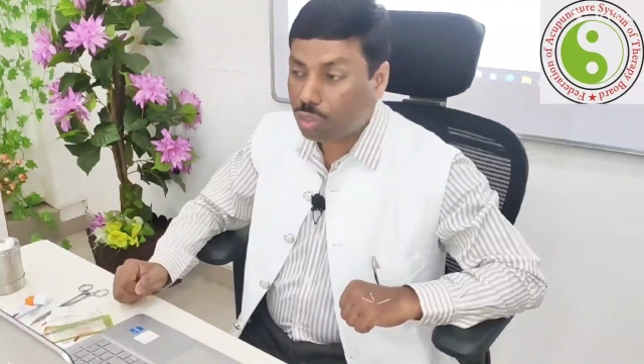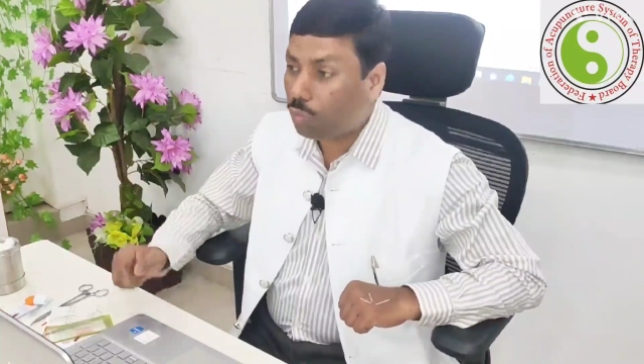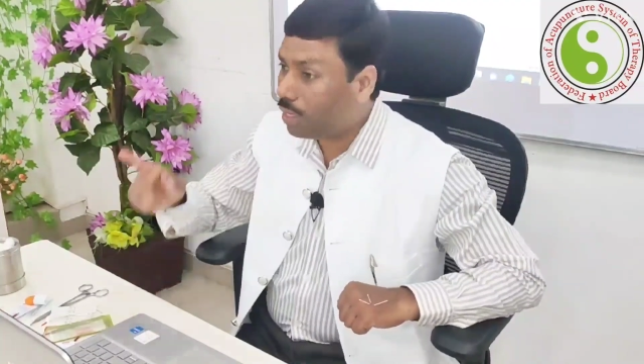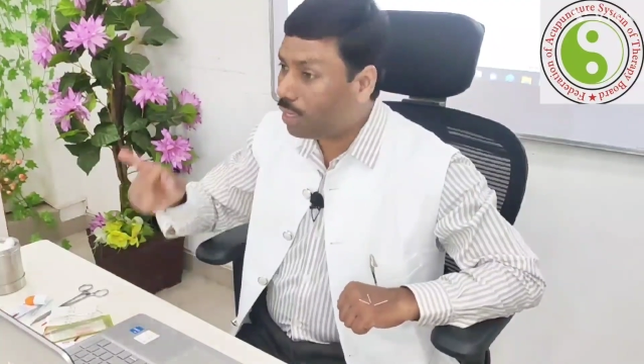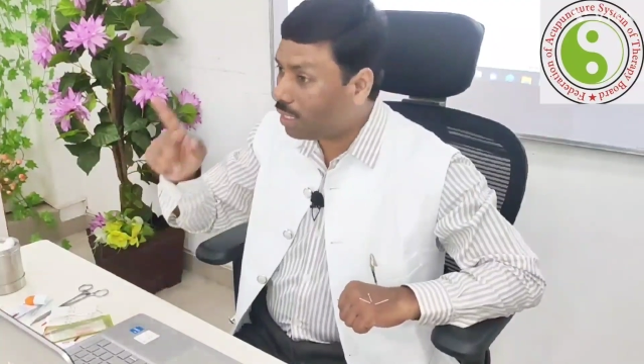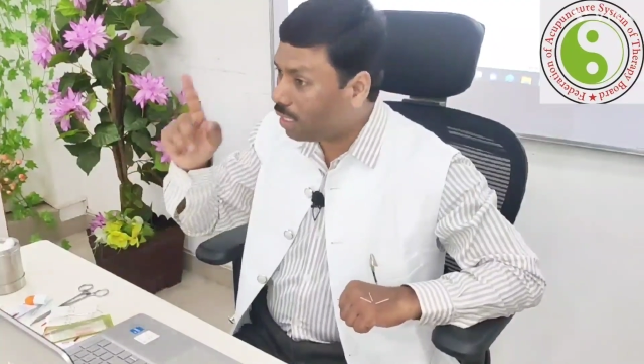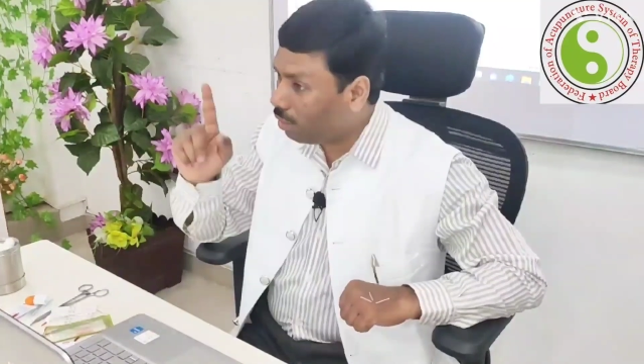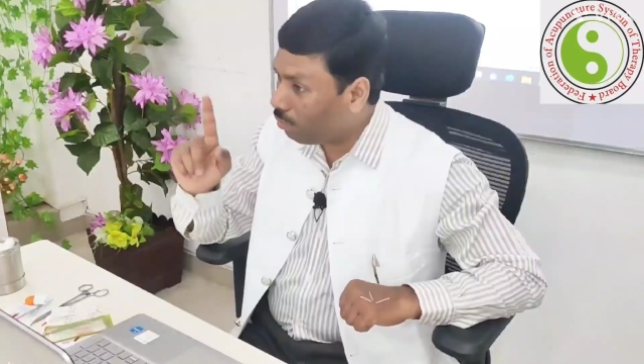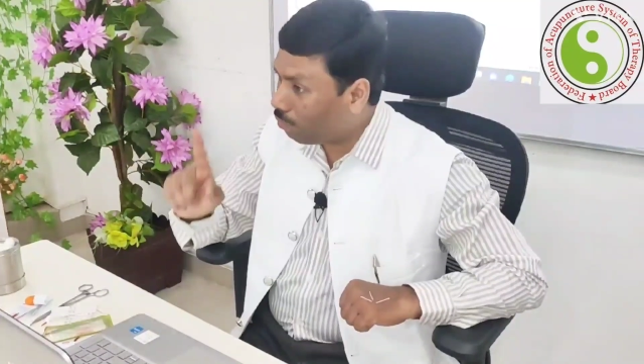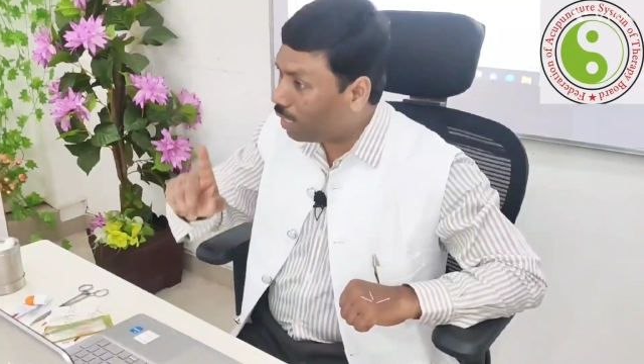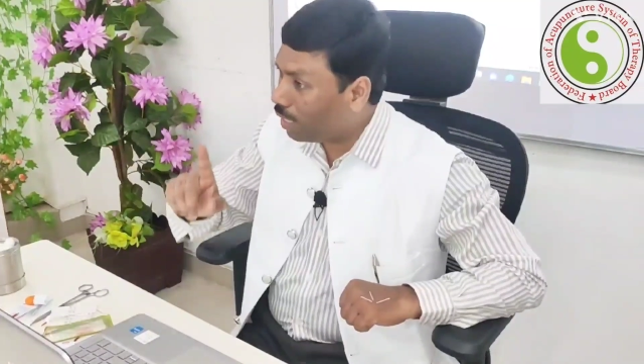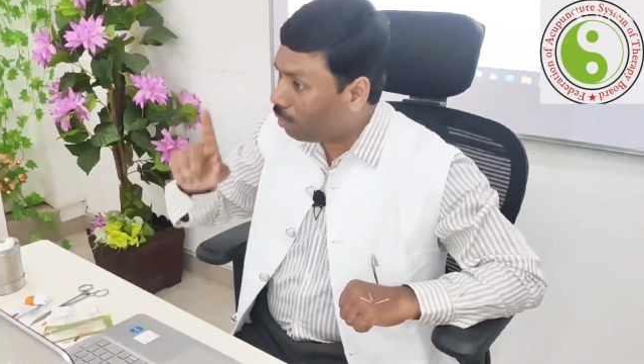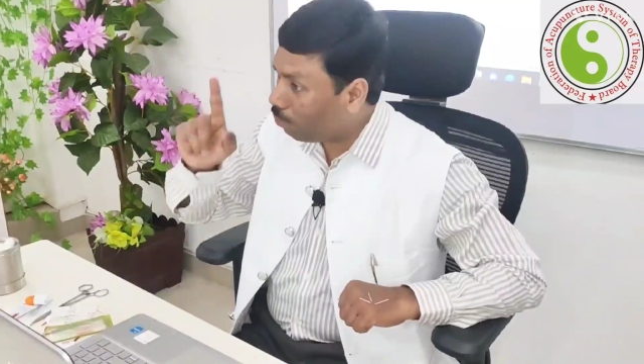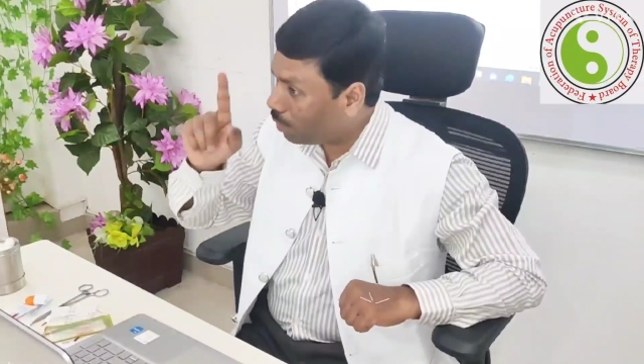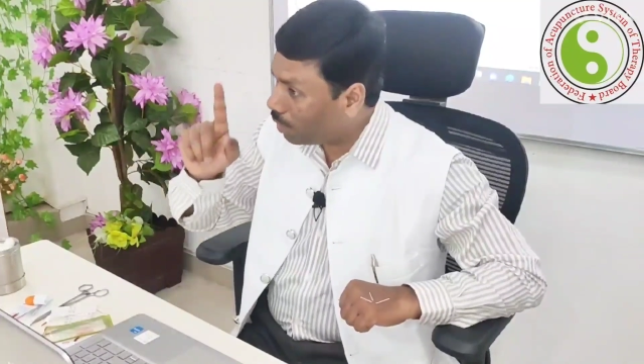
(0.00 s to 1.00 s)
So only
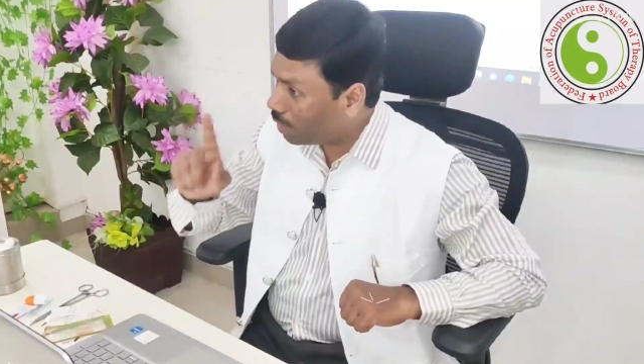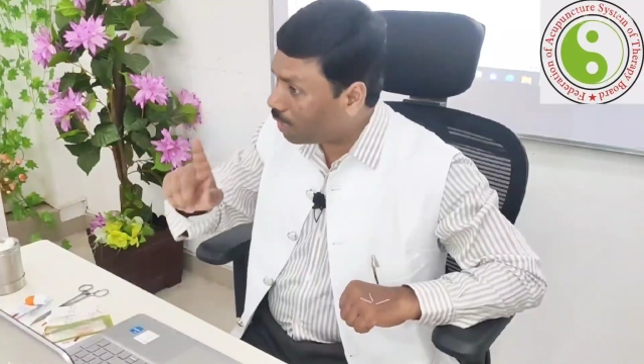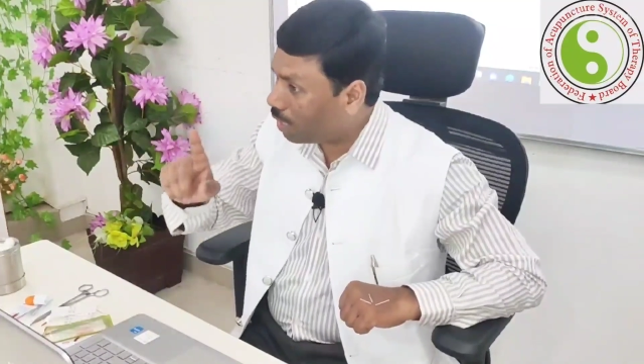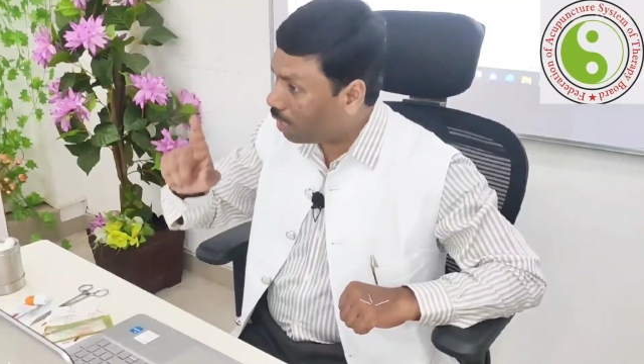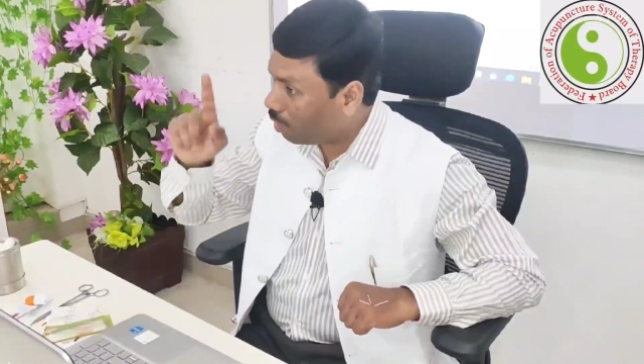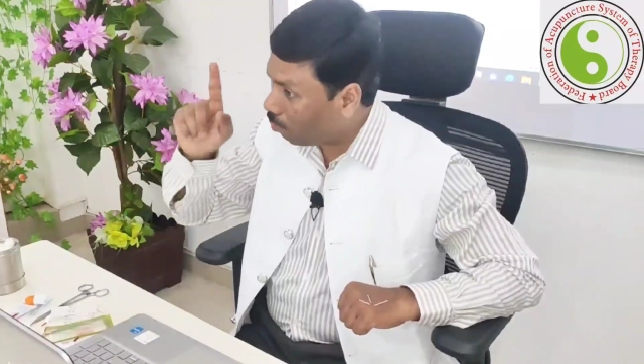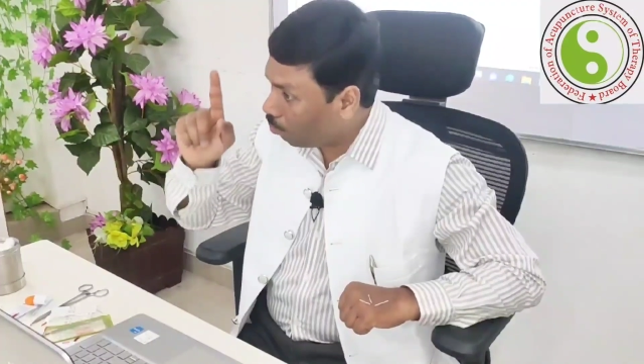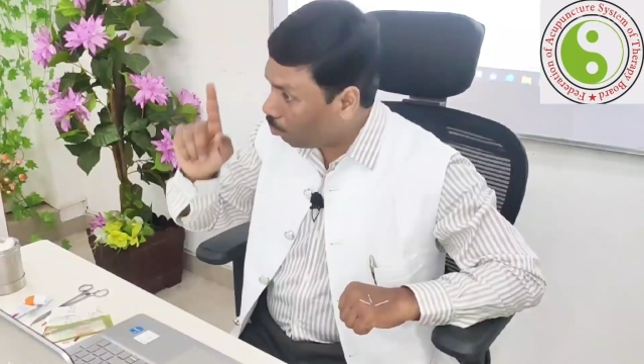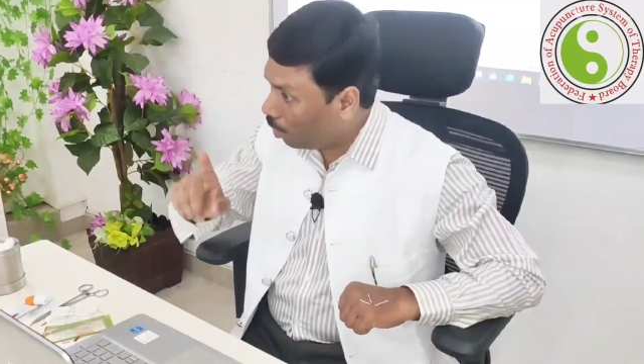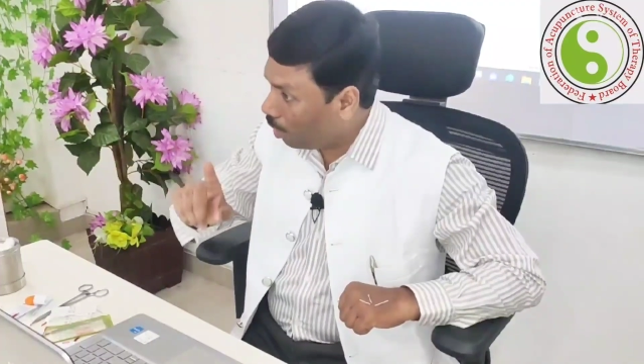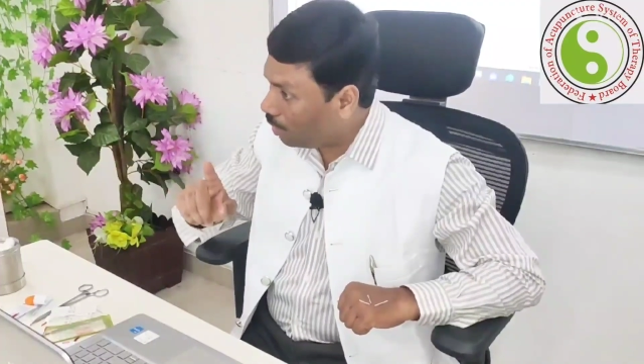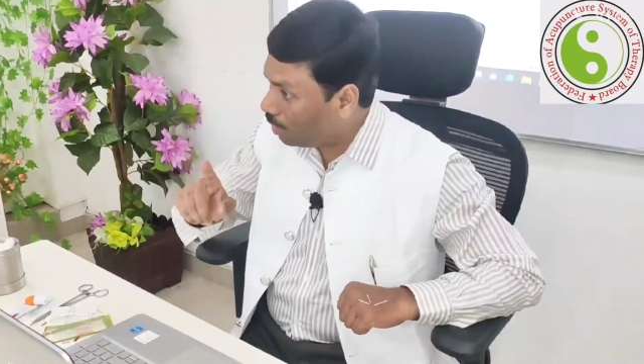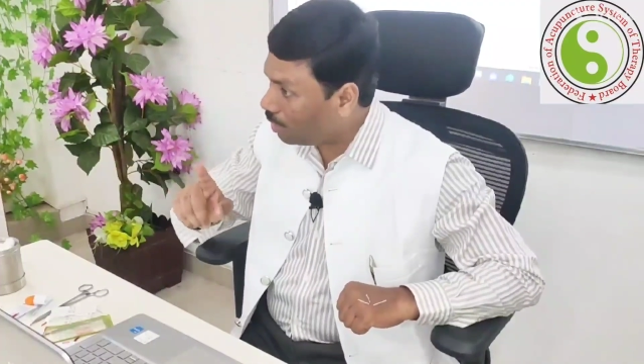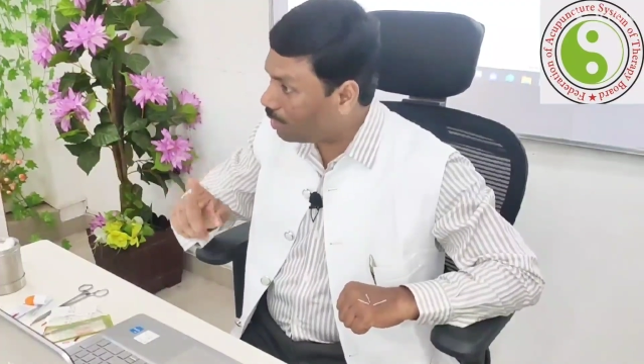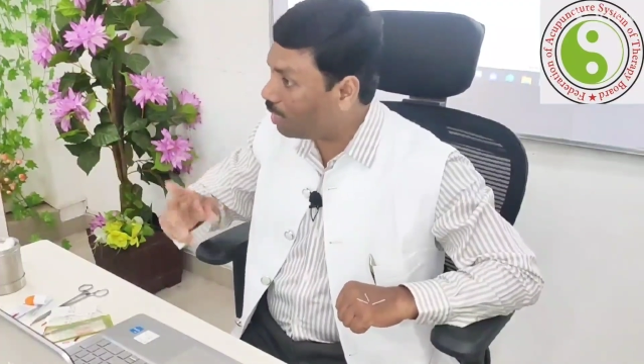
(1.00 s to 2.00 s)
one particular
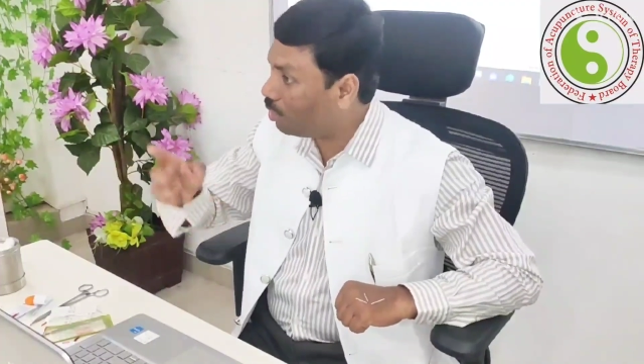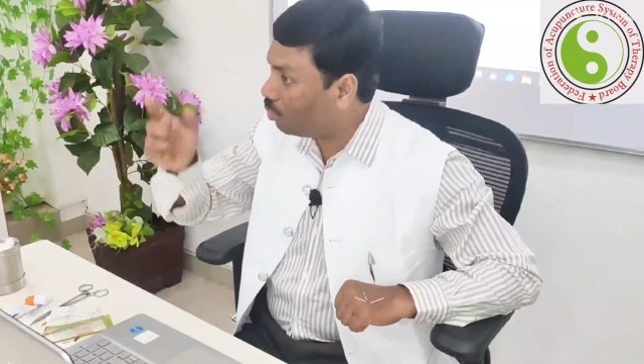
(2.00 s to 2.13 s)
point,